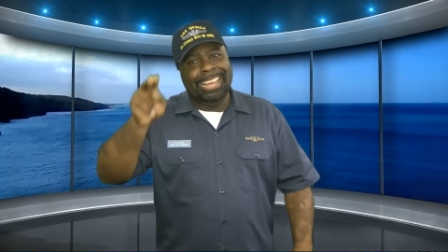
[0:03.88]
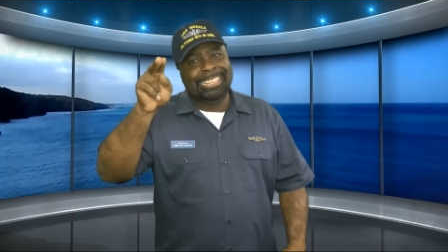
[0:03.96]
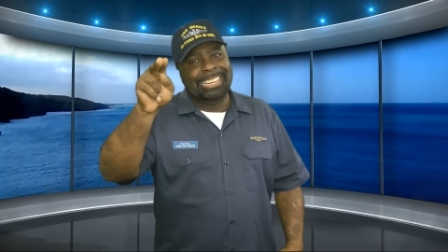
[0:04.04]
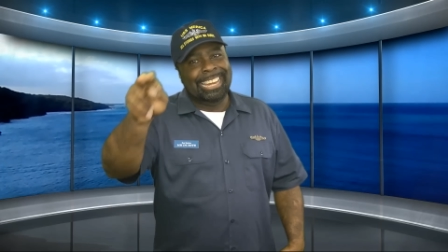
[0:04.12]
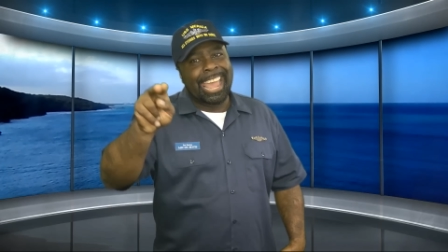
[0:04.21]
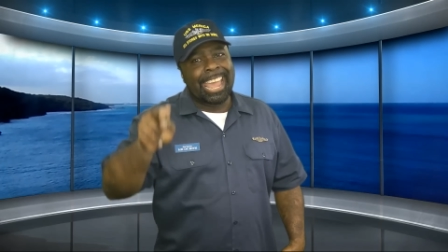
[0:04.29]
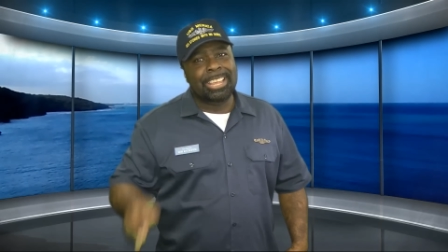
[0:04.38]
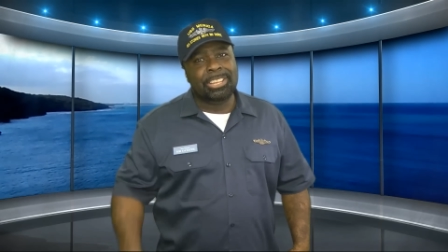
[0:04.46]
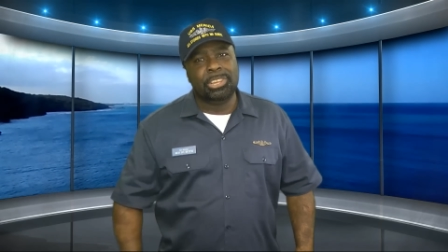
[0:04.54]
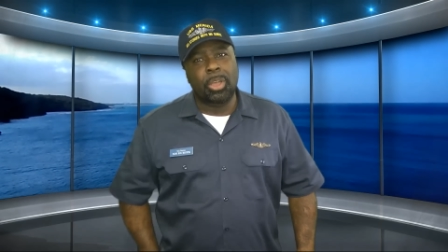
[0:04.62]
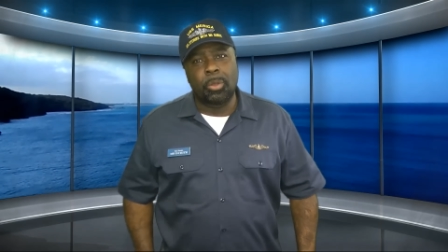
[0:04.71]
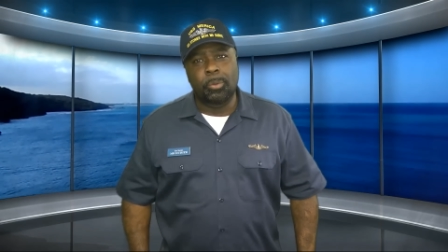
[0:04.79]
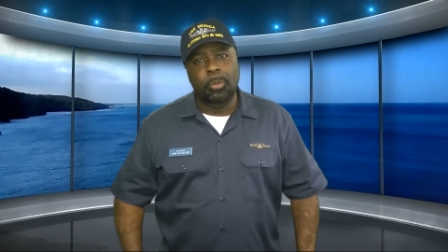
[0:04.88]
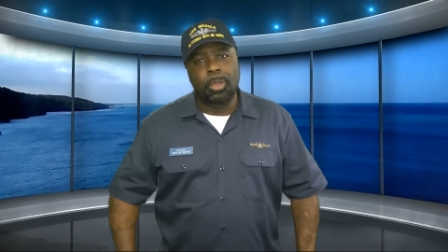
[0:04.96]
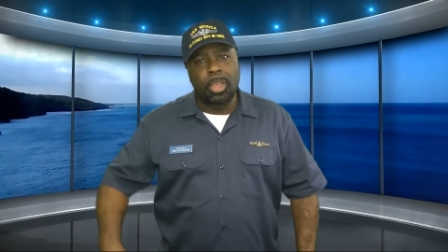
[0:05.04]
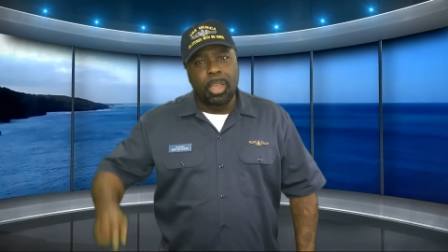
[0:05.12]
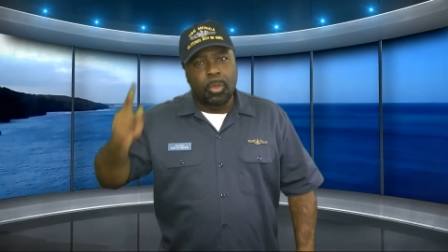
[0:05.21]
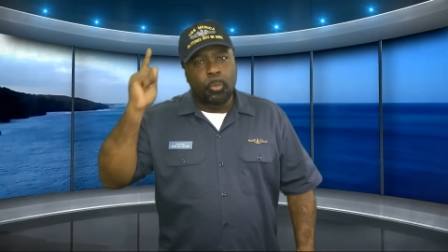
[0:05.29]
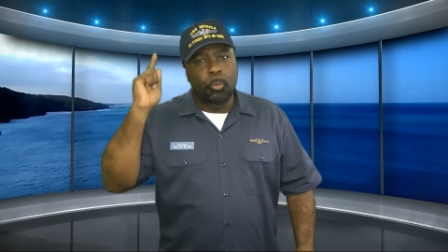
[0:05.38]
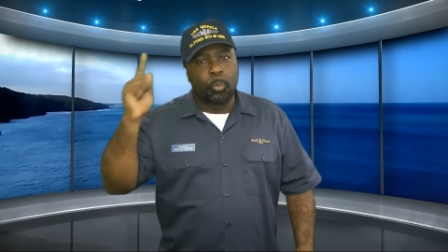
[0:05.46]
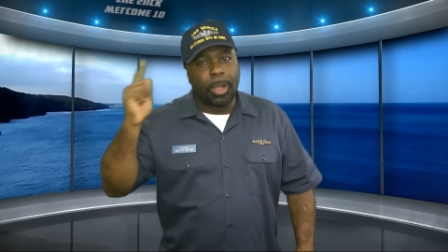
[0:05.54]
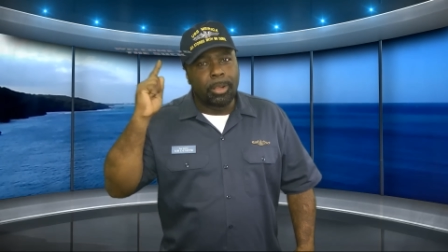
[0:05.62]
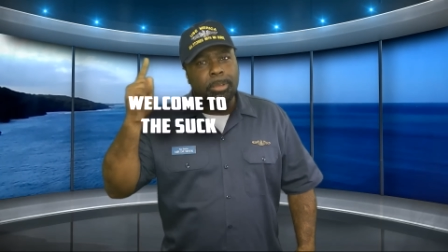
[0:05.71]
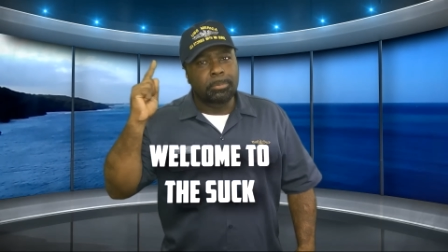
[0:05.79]
and today's show,
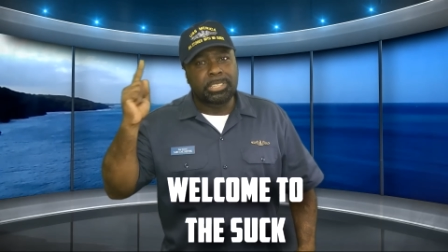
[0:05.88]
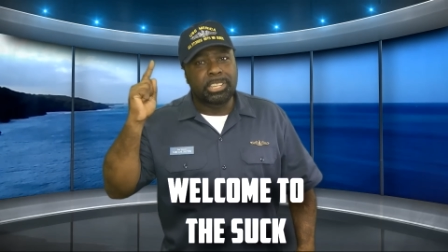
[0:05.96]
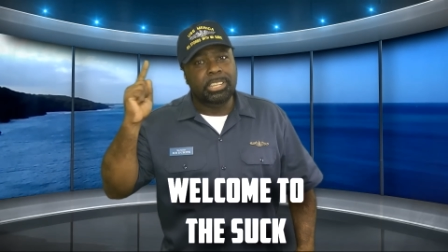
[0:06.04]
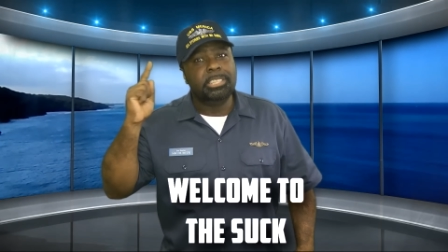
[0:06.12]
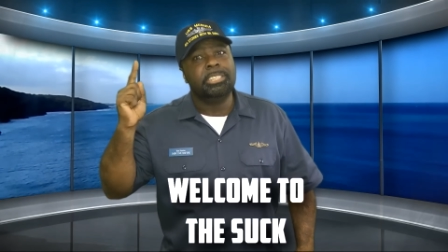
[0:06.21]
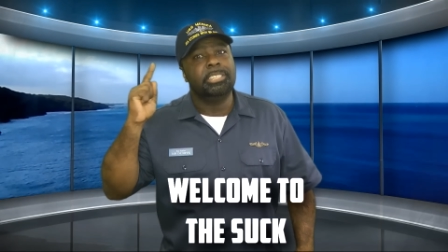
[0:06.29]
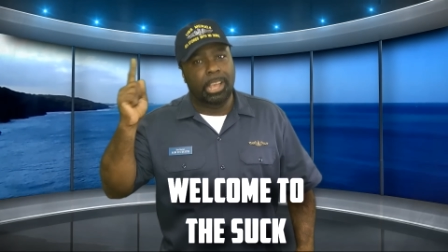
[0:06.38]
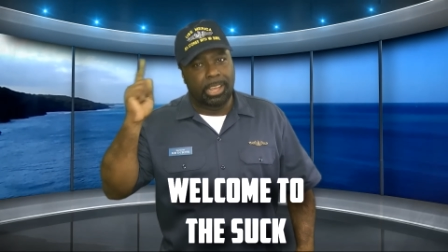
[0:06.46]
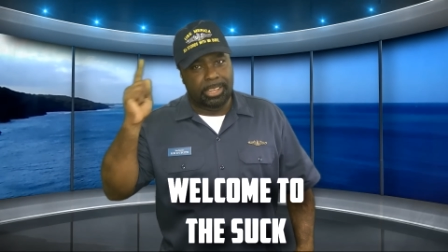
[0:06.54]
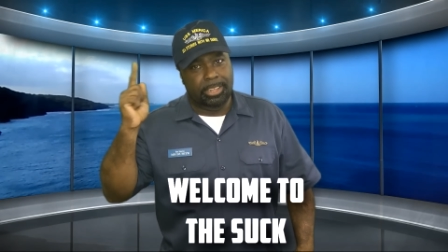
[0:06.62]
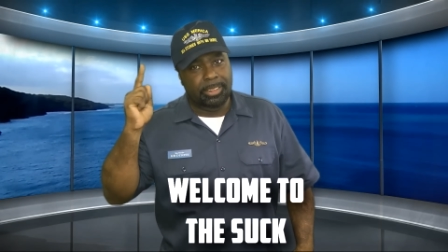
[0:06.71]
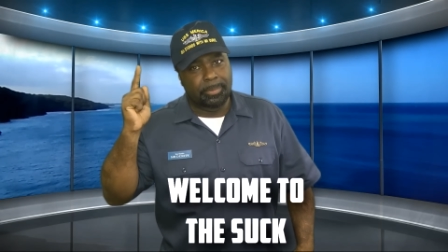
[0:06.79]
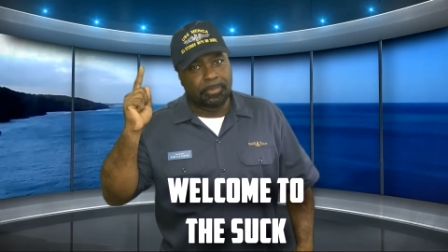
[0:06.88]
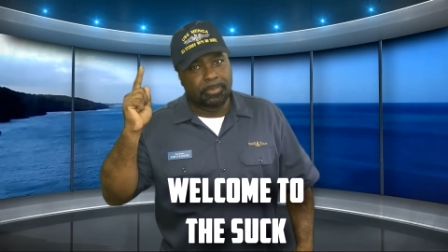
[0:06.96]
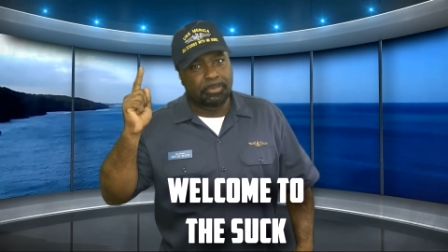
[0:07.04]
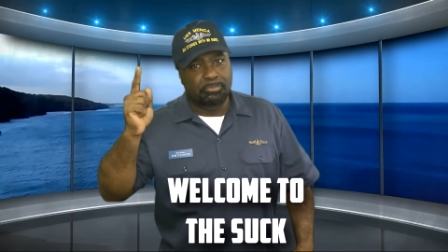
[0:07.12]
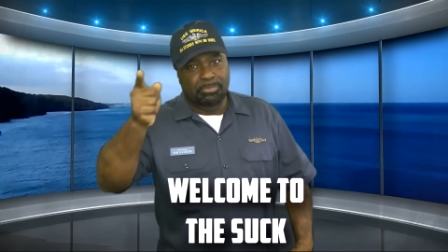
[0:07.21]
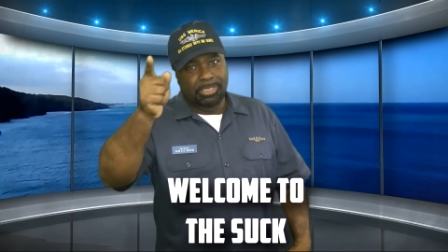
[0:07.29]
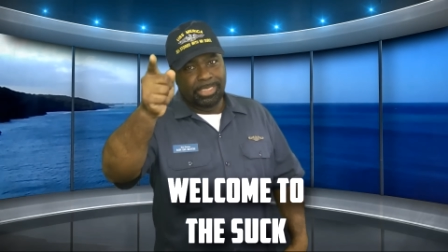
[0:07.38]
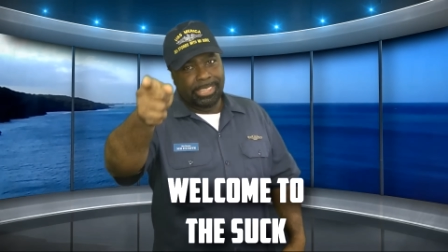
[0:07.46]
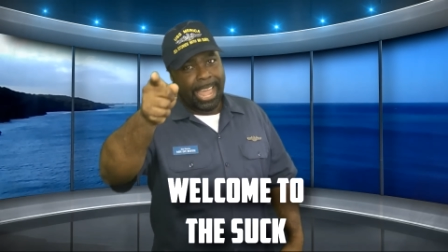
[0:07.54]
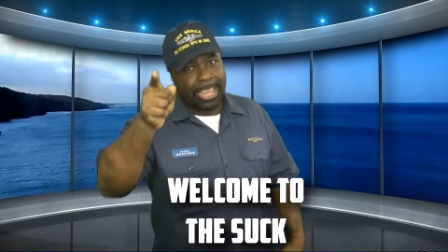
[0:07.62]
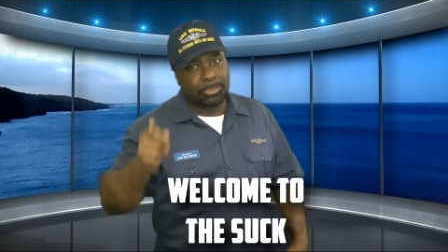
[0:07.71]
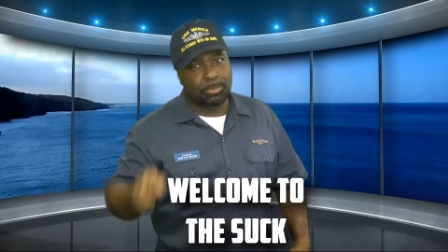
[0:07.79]
welcome to the suck.
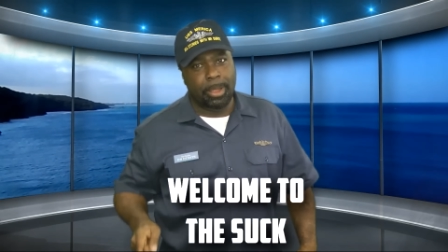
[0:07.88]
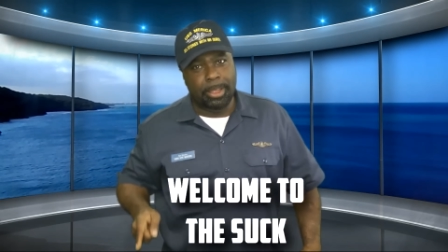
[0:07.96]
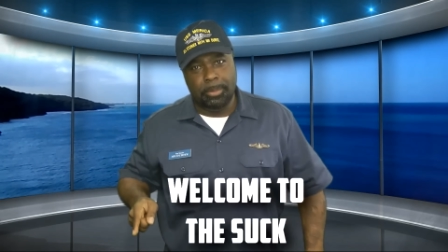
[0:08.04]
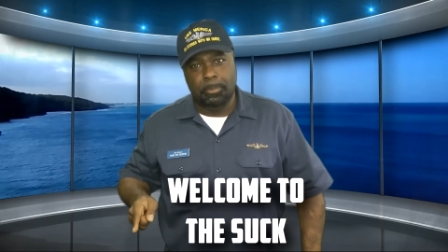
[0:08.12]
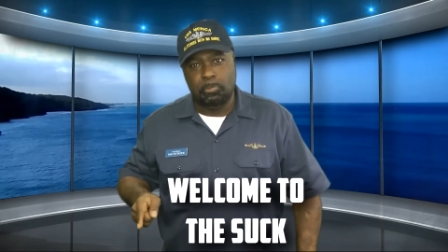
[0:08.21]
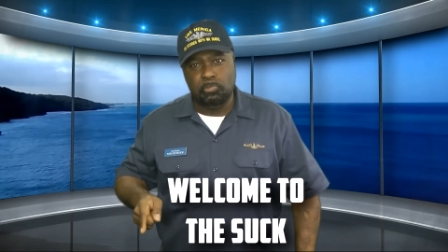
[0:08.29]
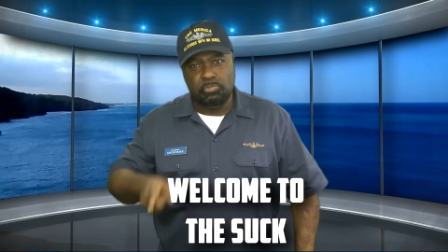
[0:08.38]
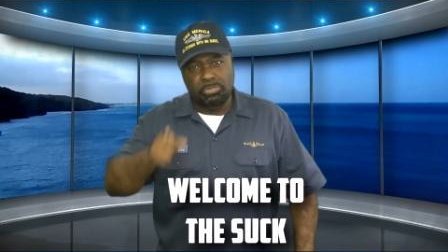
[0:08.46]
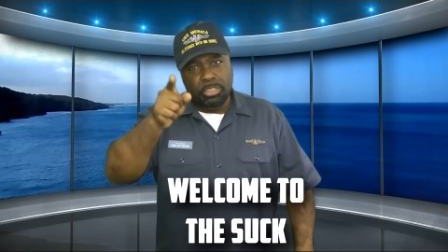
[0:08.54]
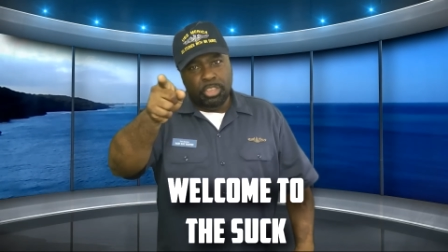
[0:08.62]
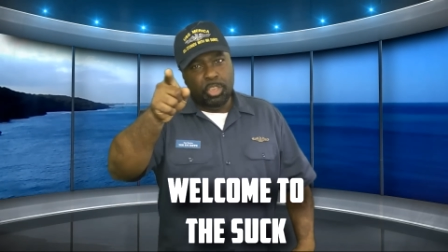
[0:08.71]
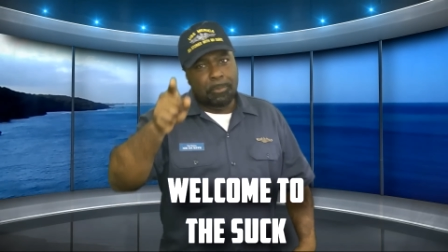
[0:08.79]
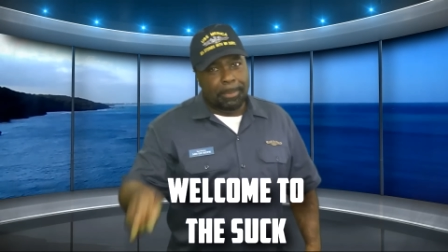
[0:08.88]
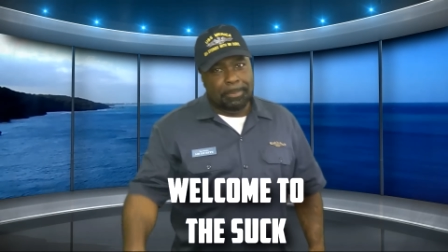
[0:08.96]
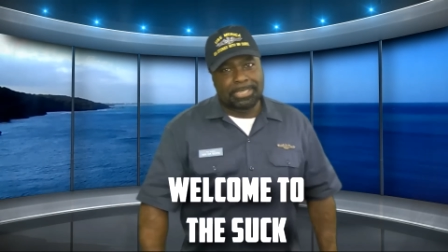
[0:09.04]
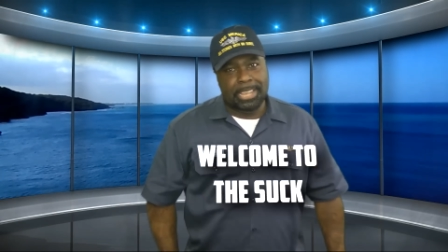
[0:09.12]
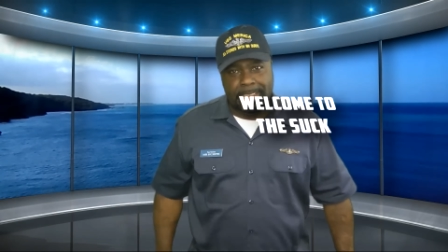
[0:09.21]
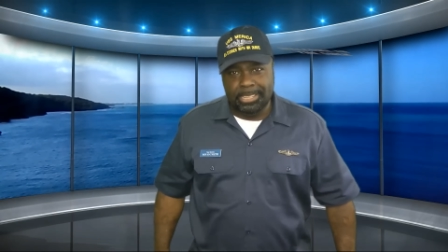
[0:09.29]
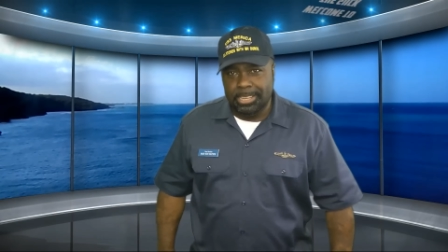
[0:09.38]
That's right. You might be saying to